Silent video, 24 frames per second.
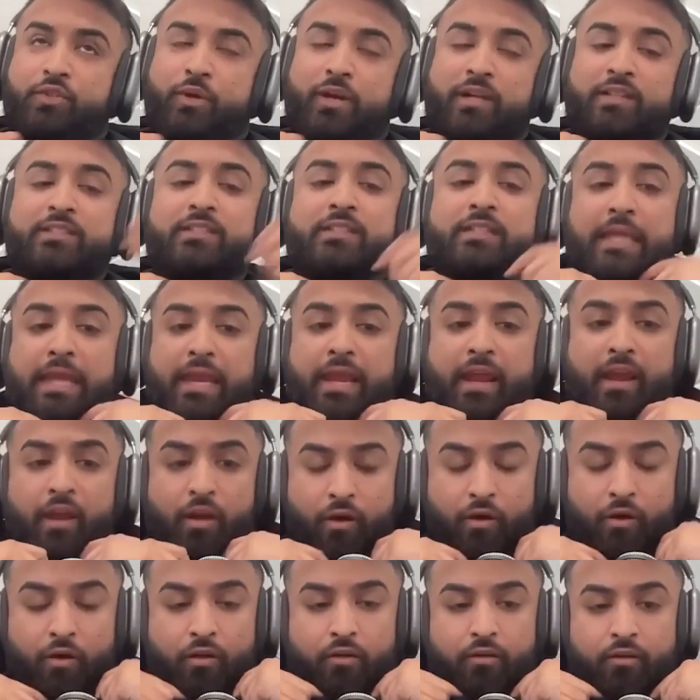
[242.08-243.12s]
at
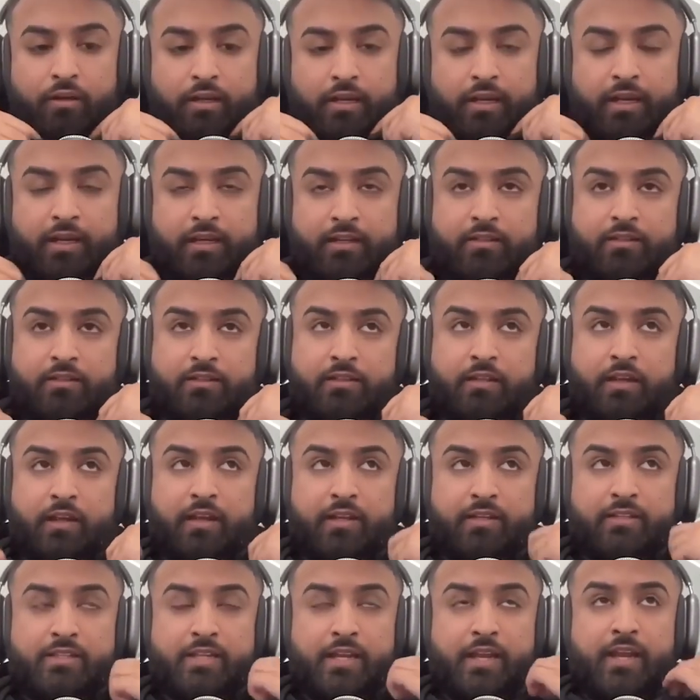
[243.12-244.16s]
scale, it's
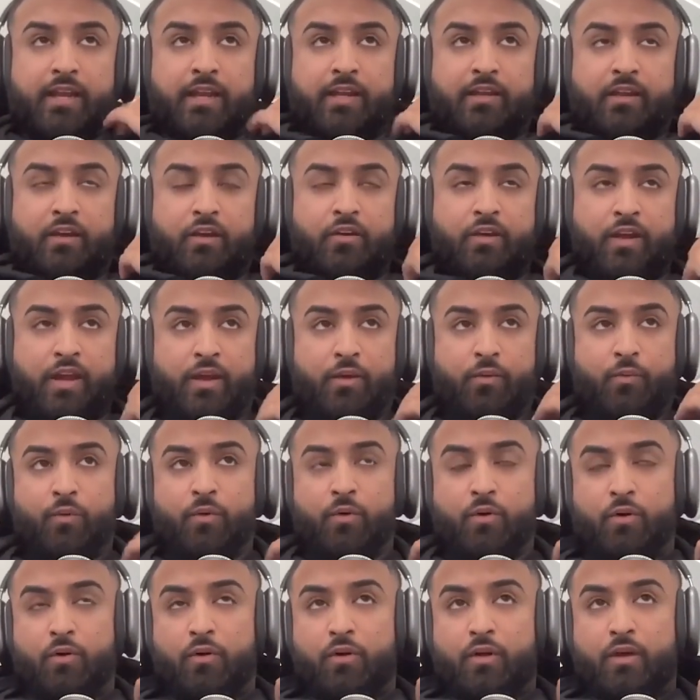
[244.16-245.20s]
like saying, okay,
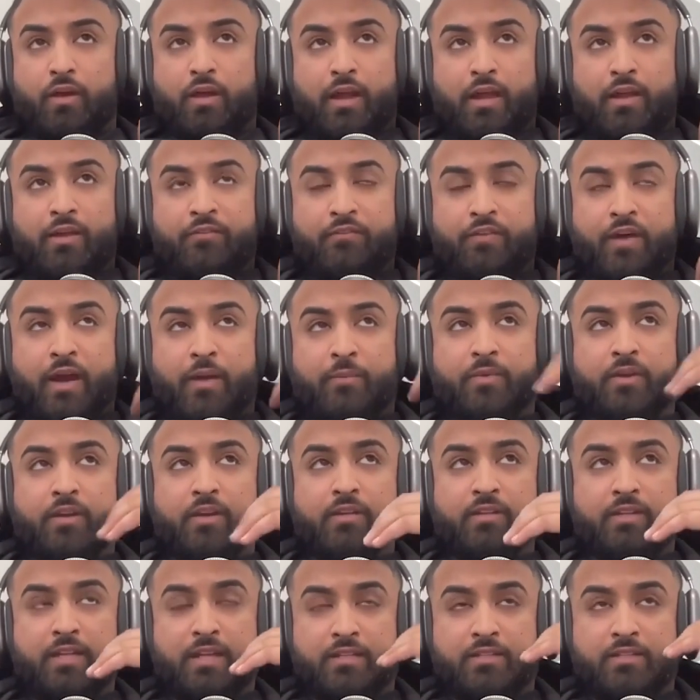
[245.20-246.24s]
well, if I'm going to
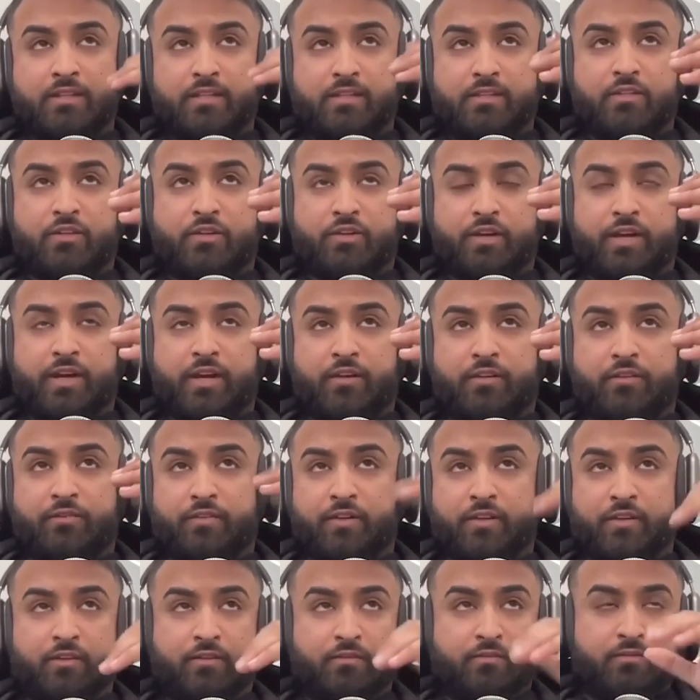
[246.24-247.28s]
test this creative
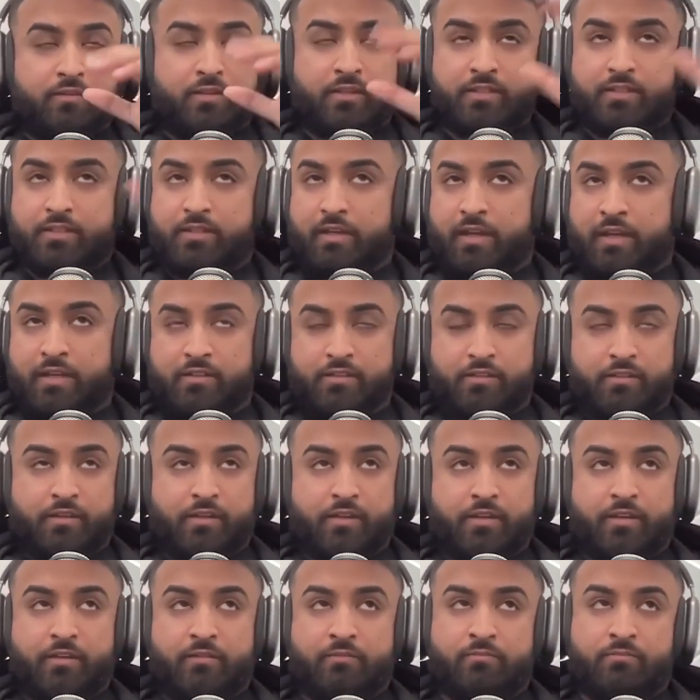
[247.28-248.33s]
in this
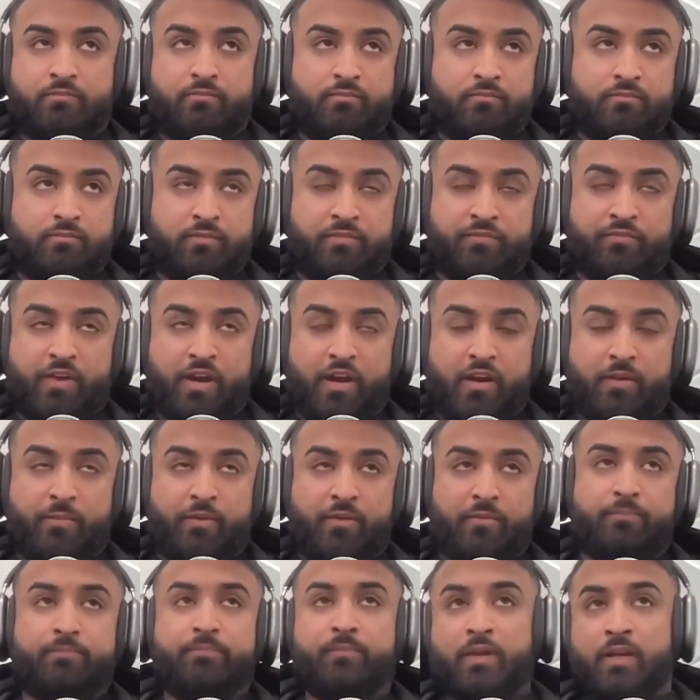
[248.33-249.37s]
isolated
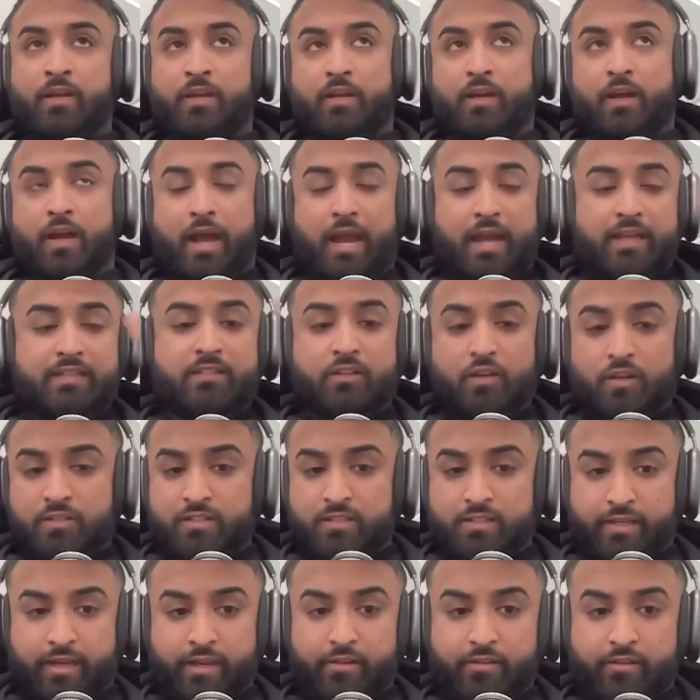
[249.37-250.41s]
environment, I start to
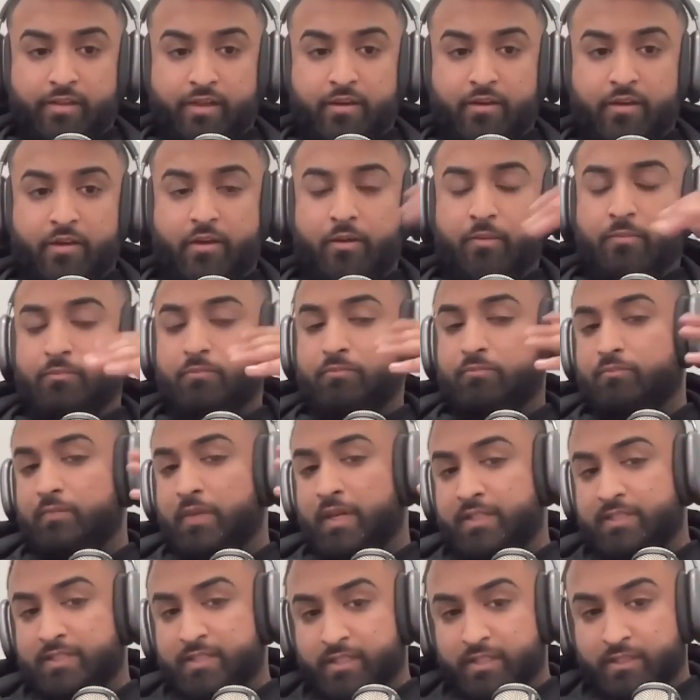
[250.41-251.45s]
scale that up. I
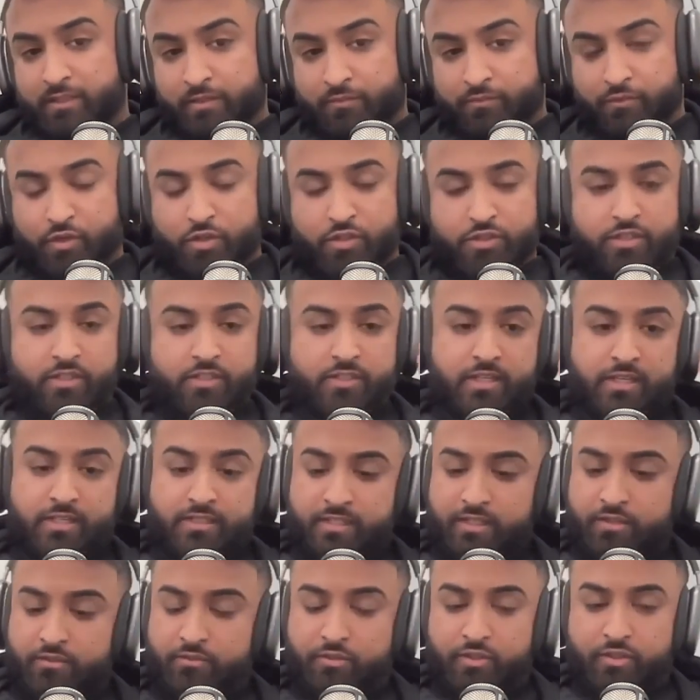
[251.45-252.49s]
see conversions. I
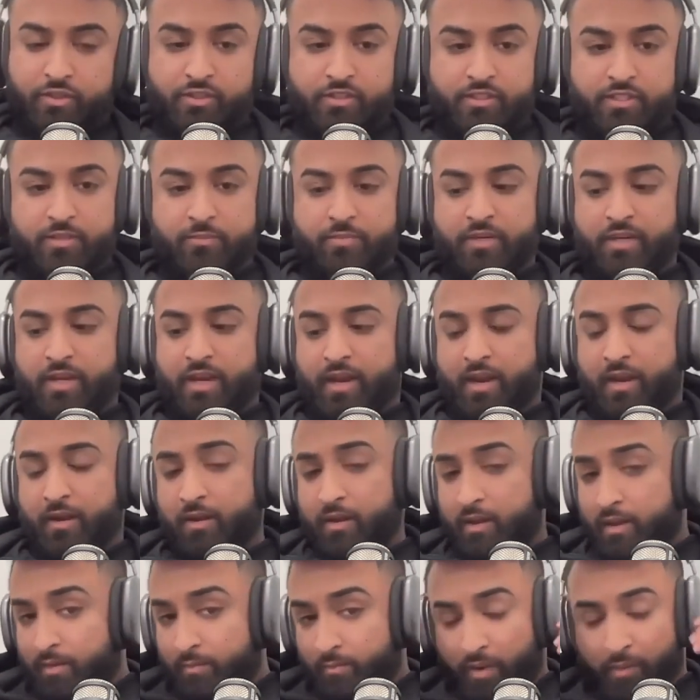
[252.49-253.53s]
see a really good CPA.
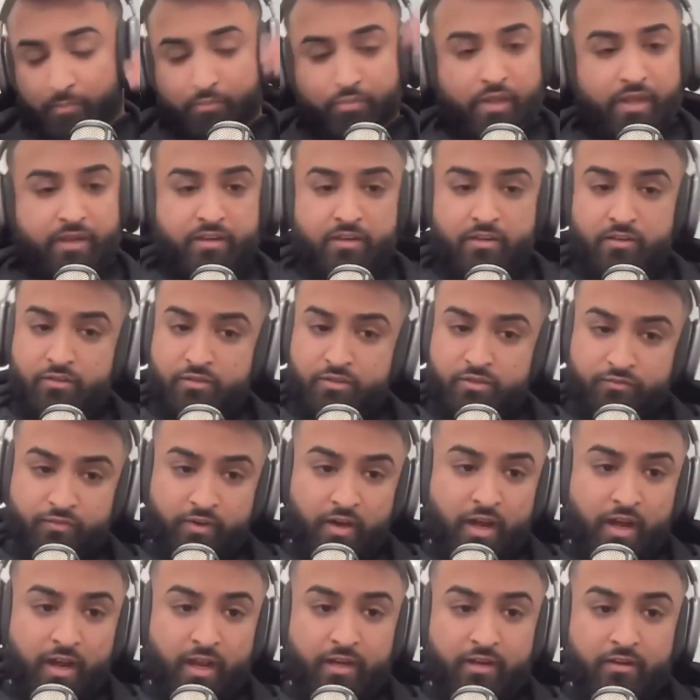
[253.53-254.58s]
My blended looks
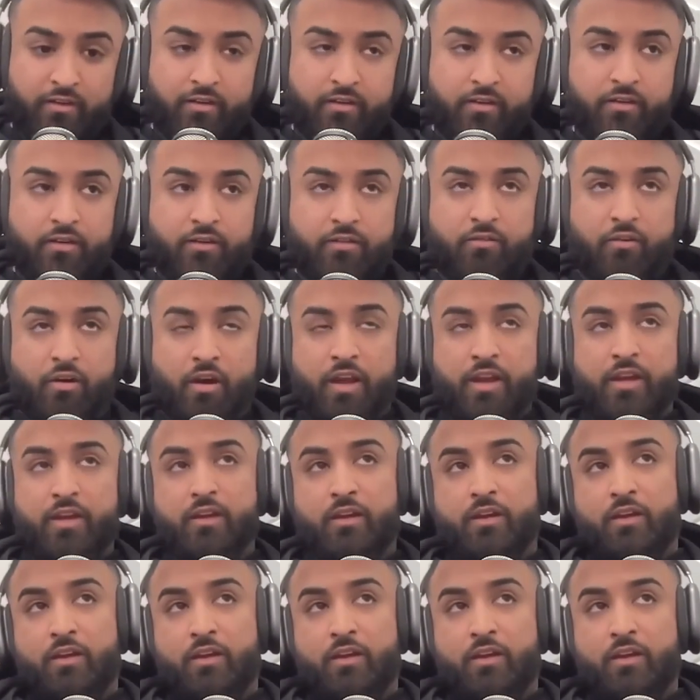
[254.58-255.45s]
fine, right?